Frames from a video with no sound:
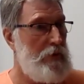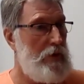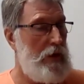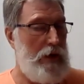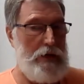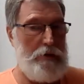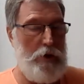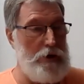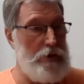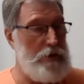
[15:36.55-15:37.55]
A kind of
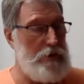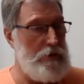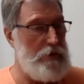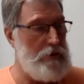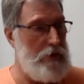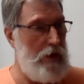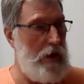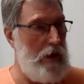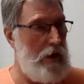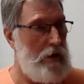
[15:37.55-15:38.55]
consciousness is
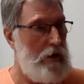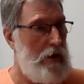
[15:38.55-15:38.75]
there.